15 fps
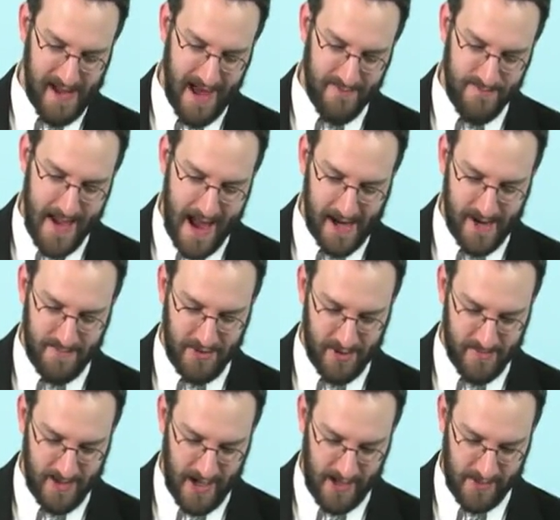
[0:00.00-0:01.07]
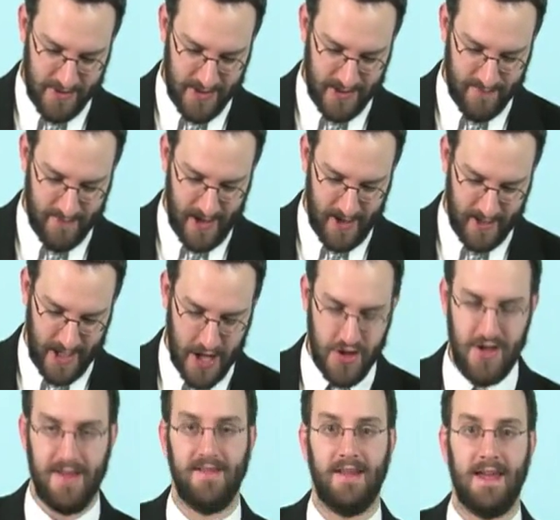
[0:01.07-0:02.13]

Have backup terminology and variations